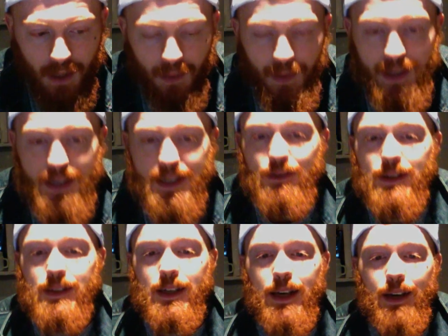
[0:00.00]
This is
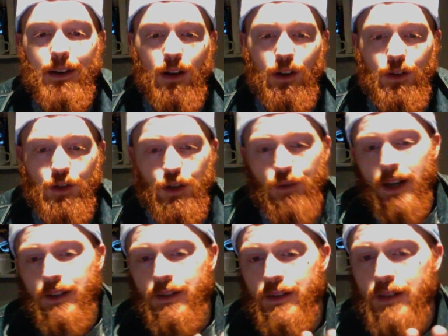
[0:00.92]
irritating on 2
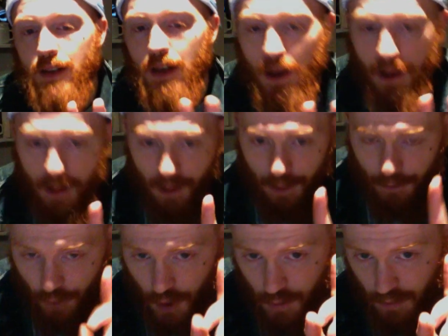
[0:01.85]
factors. The
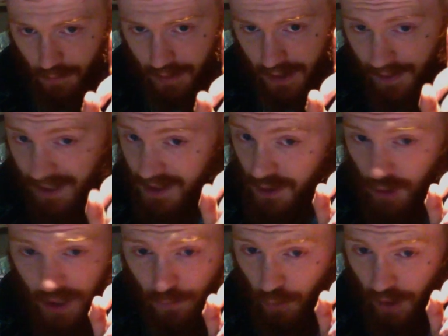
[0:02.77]
first one being that's
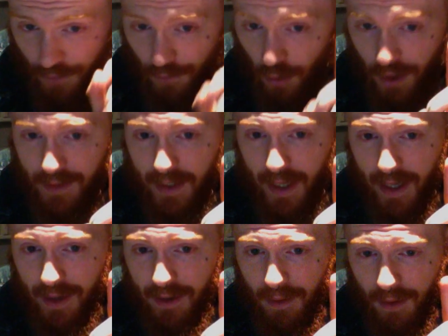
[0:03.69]
not even what I fucking
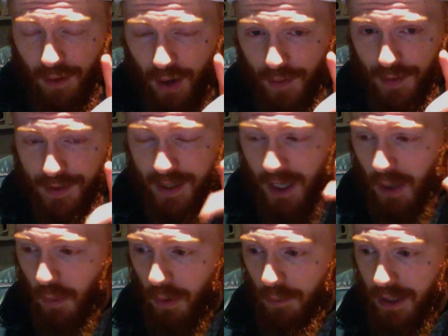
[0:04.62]
said, and the
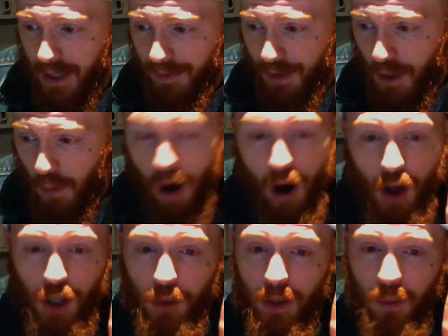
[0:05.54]
second one being that you
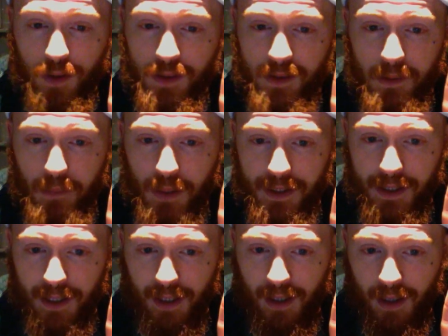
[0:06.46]
argued it wasn't simplistic.